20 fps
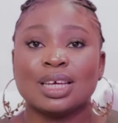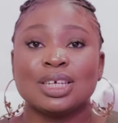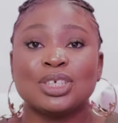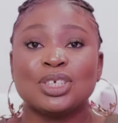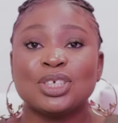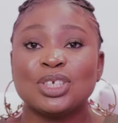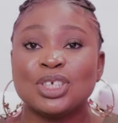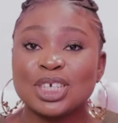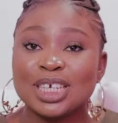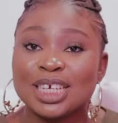
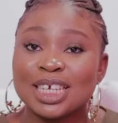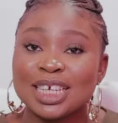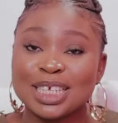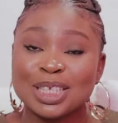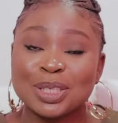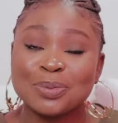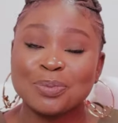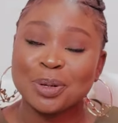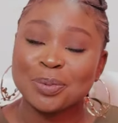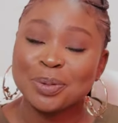She
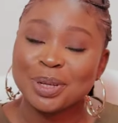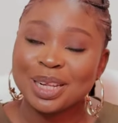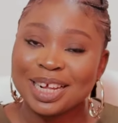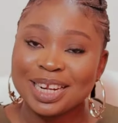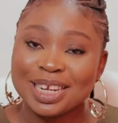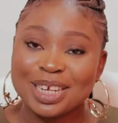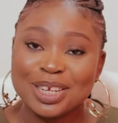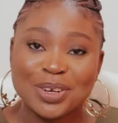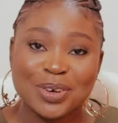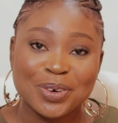is
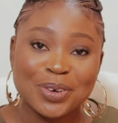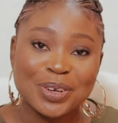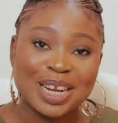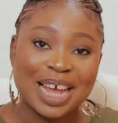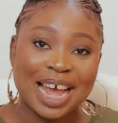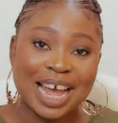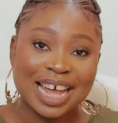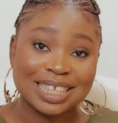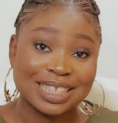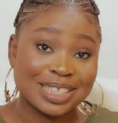popularly known
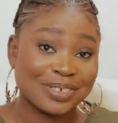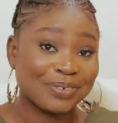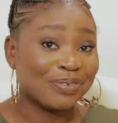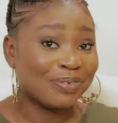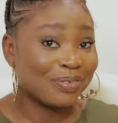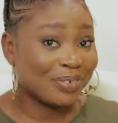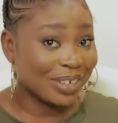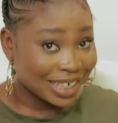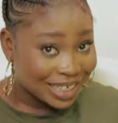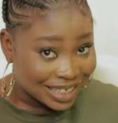as the
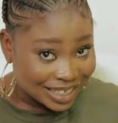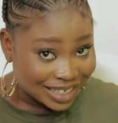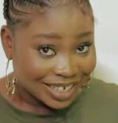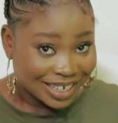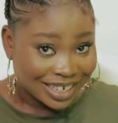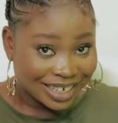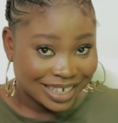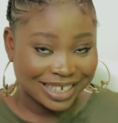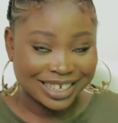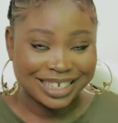
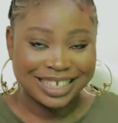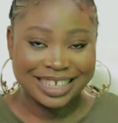Fixer.